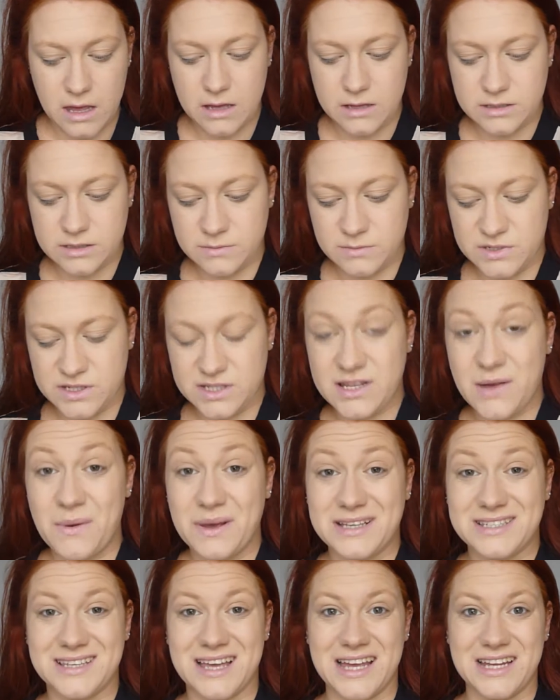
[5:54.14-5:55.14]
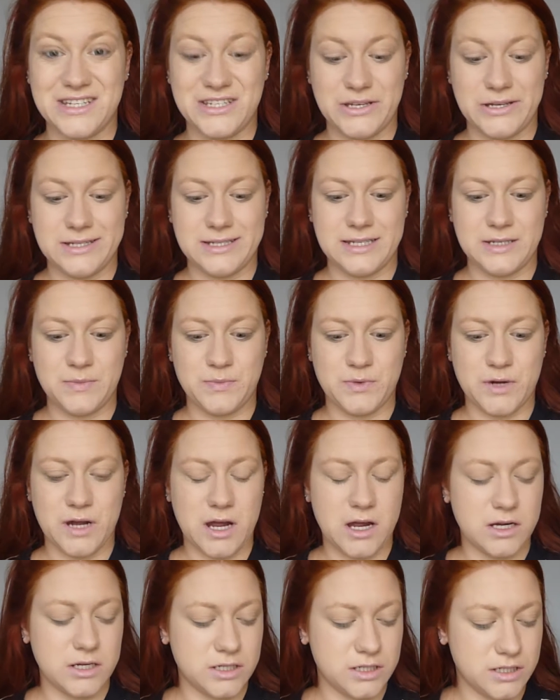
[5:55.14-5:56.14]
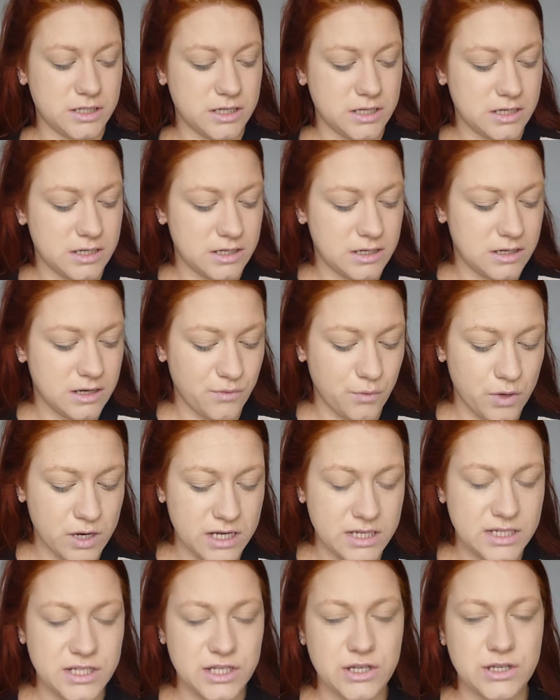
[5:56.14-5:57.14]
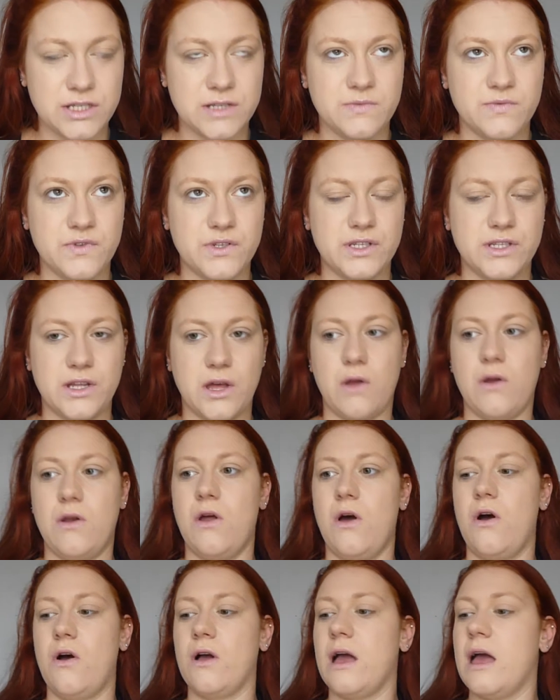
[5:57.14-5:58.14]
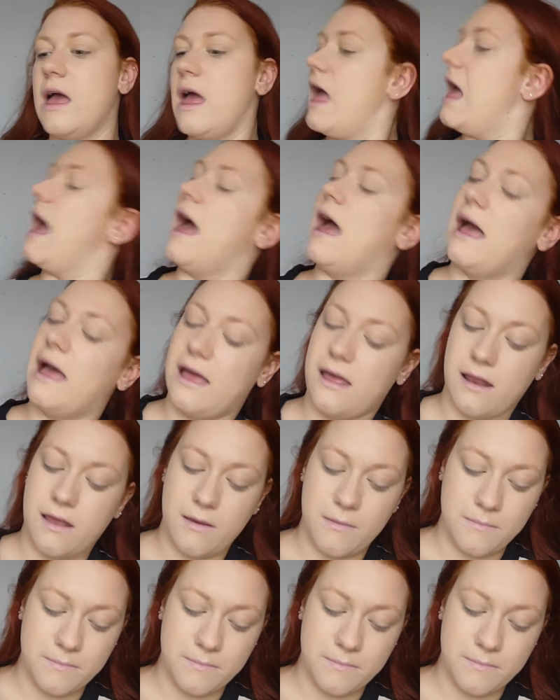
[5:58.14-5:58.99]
So I'm so excited to use this brush. I've wanted to use them for so long, and